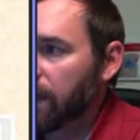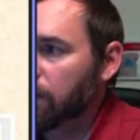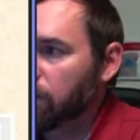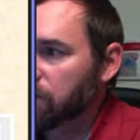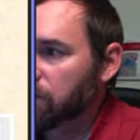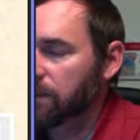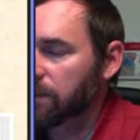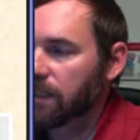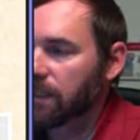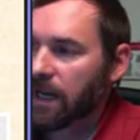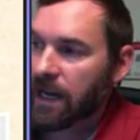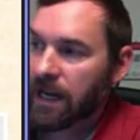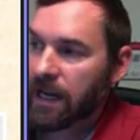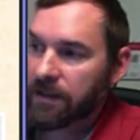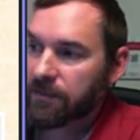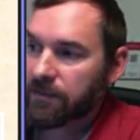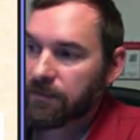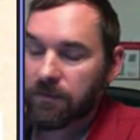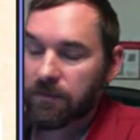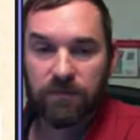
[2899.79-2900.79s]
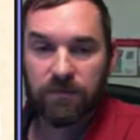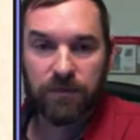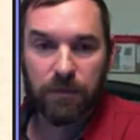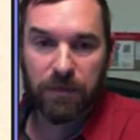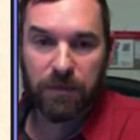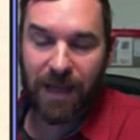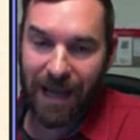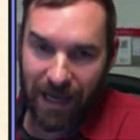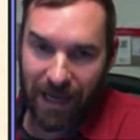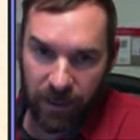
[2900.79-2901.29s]
the animals that died
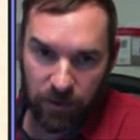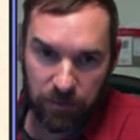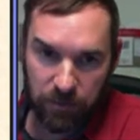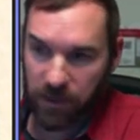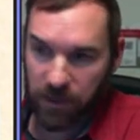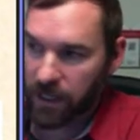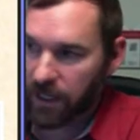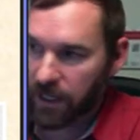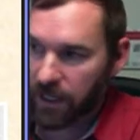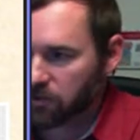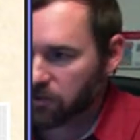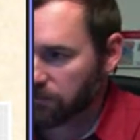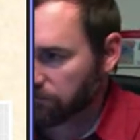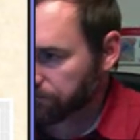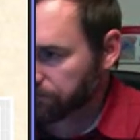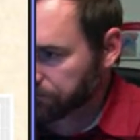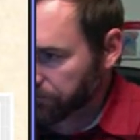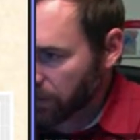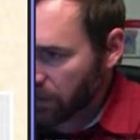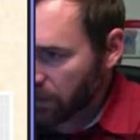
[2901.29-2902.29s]
from coyote predation.